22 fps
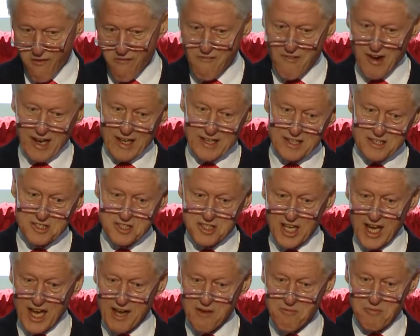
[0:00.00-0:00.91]
In the
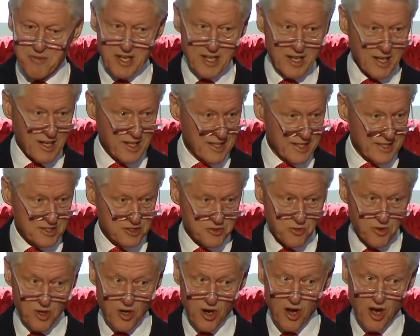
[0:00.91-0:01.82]
same Middle East
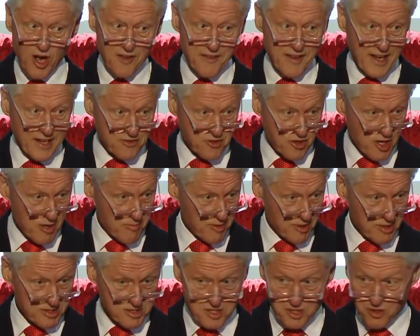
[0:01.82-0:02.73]
where all that
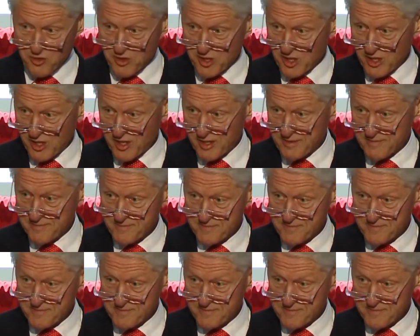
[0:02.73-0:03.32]
trouble is going on,